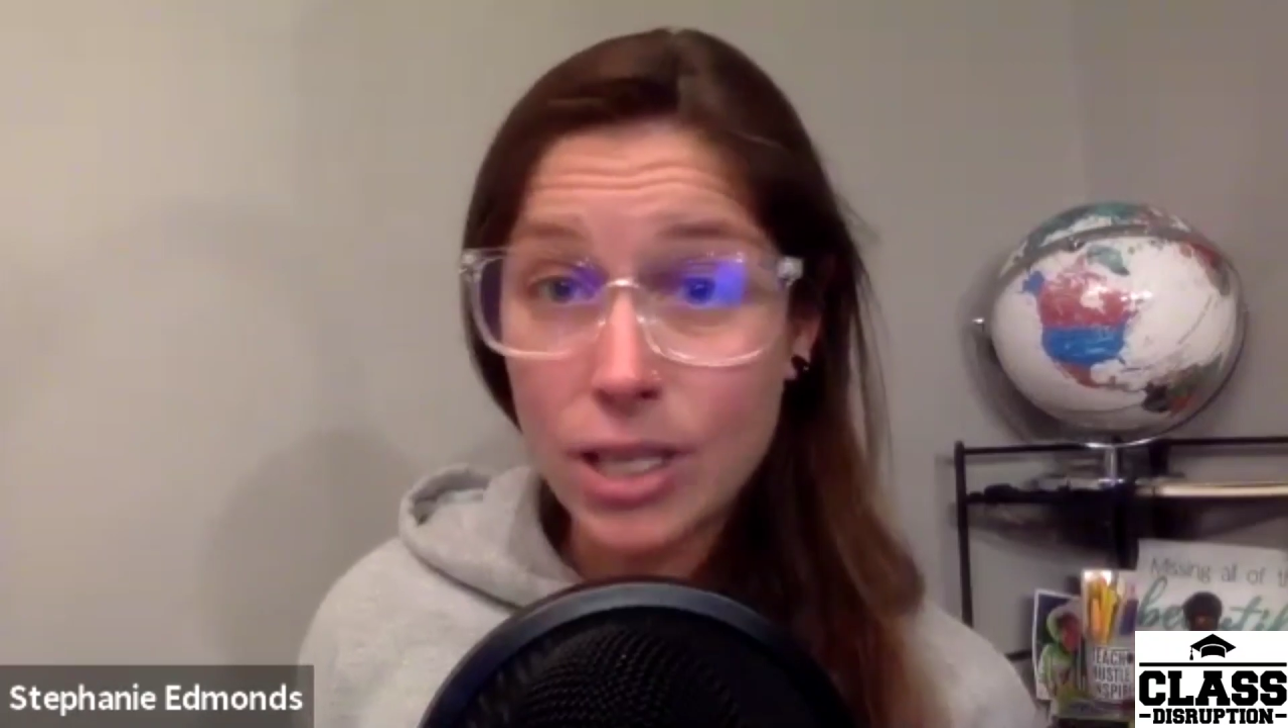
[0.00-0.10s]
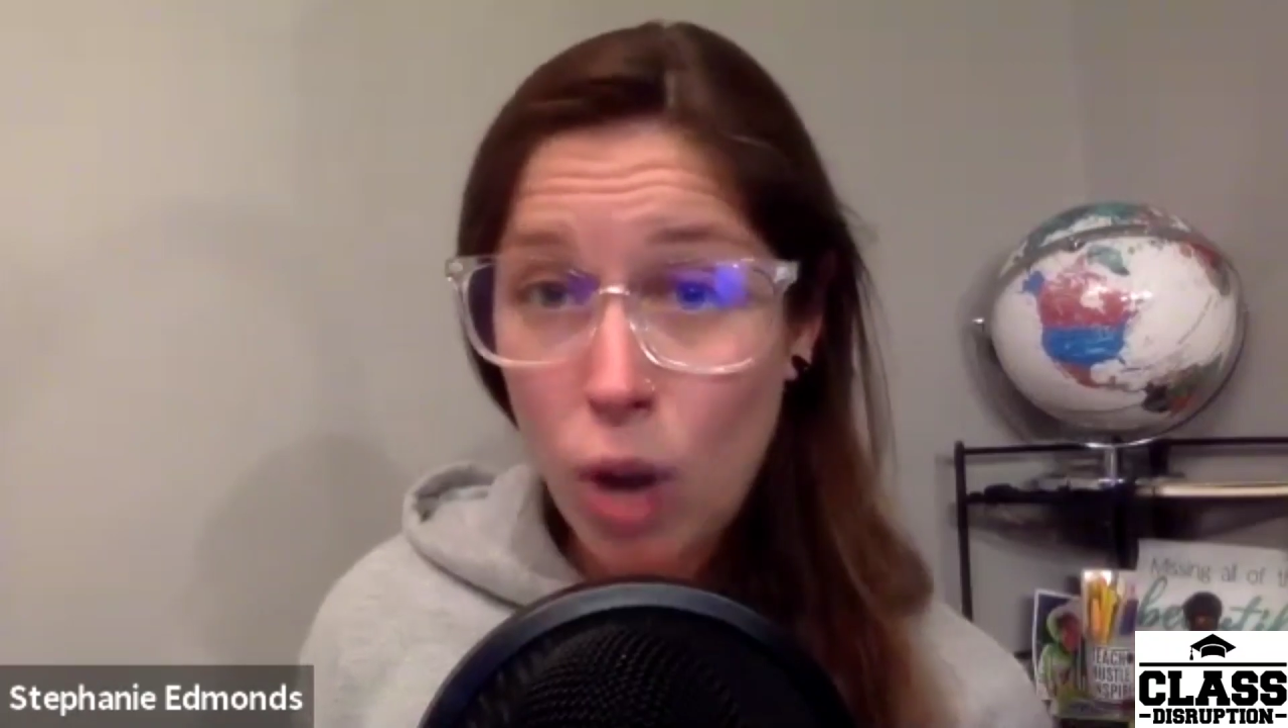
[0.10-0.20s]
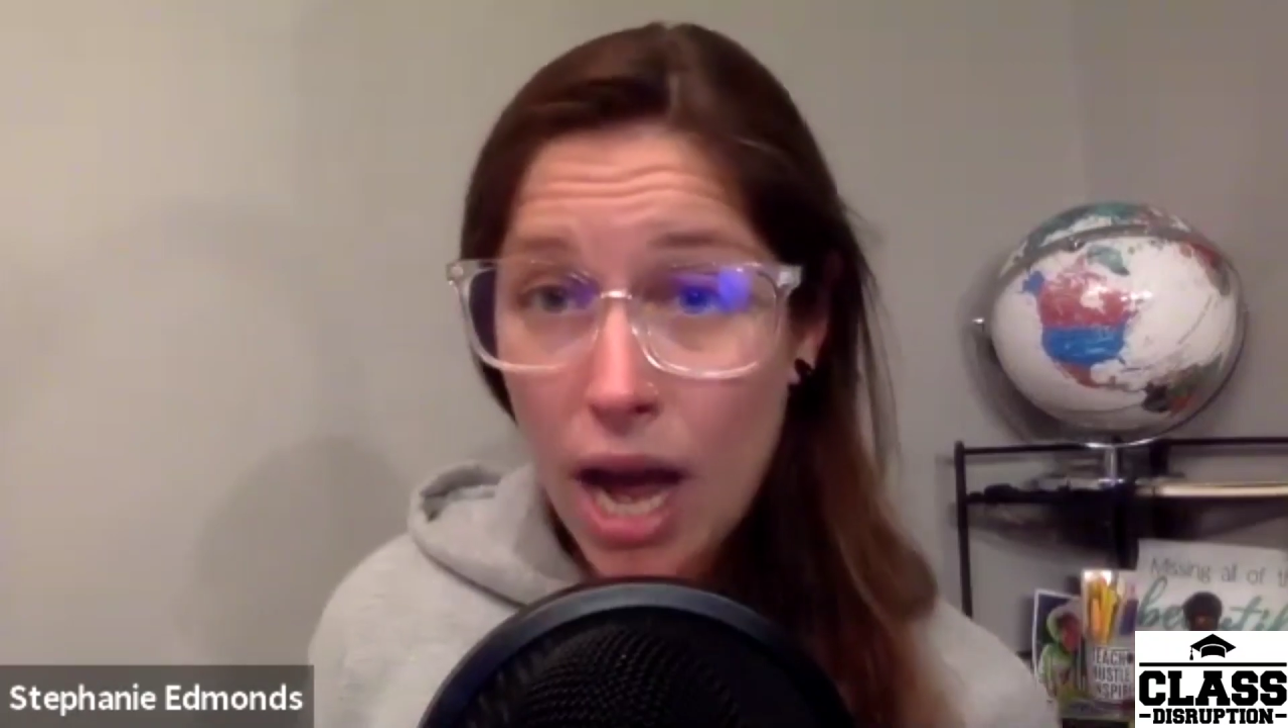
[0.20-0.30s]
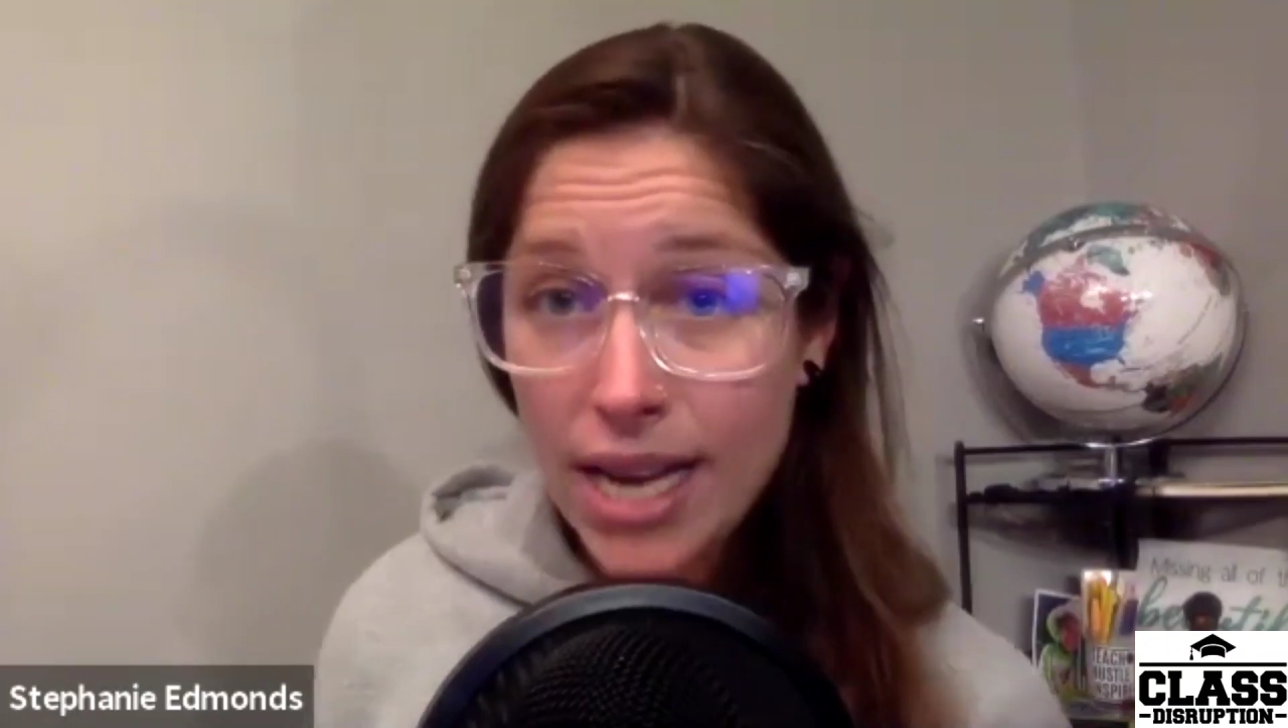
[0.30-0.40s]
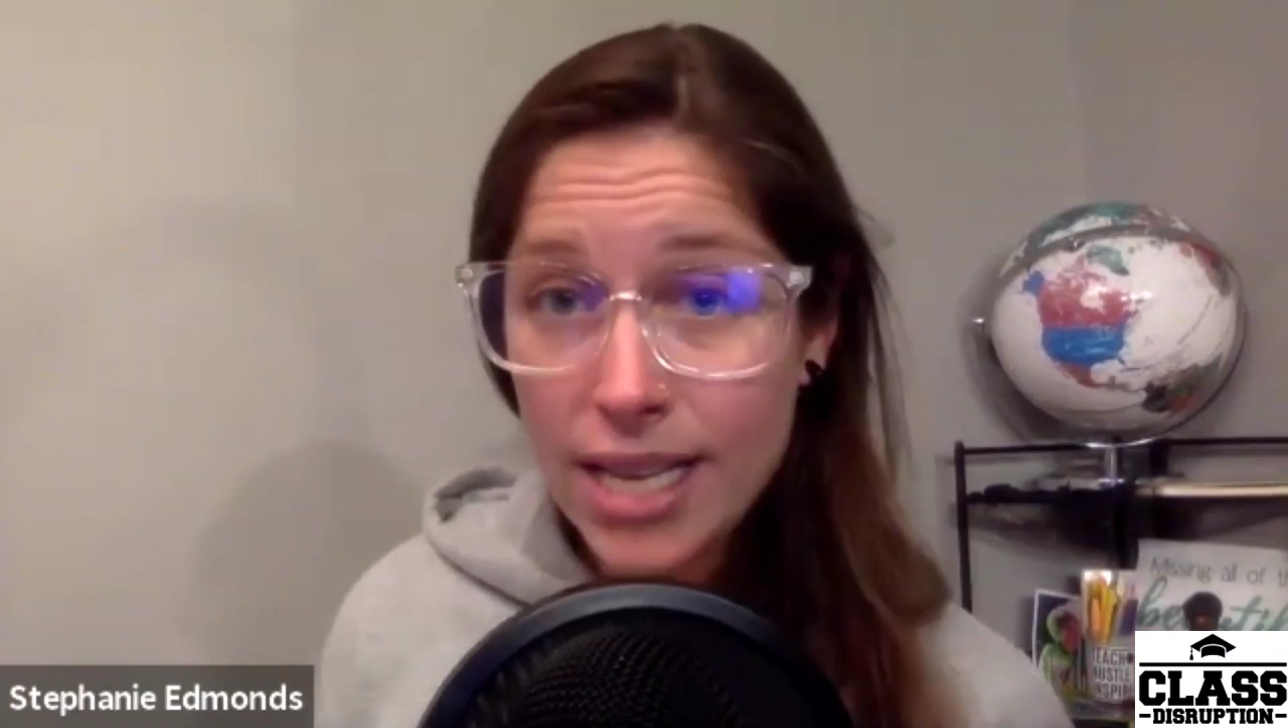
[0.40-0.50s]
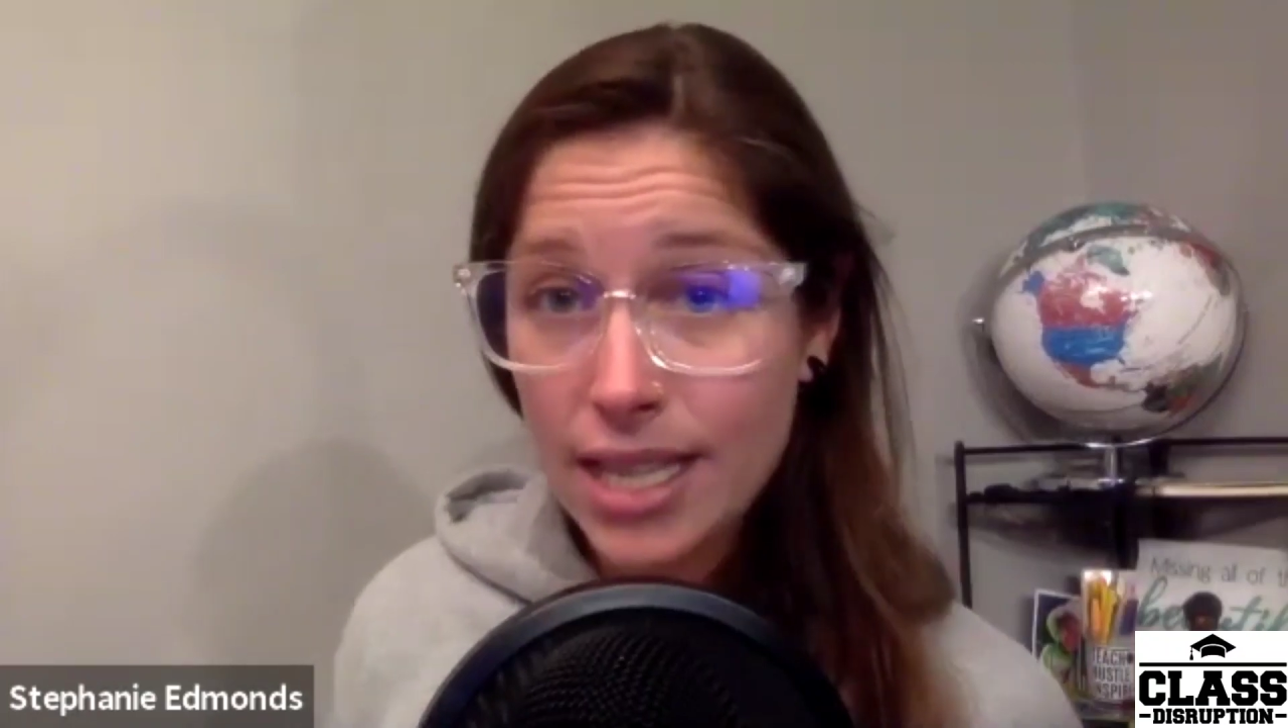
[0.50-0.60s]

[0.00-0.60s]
wise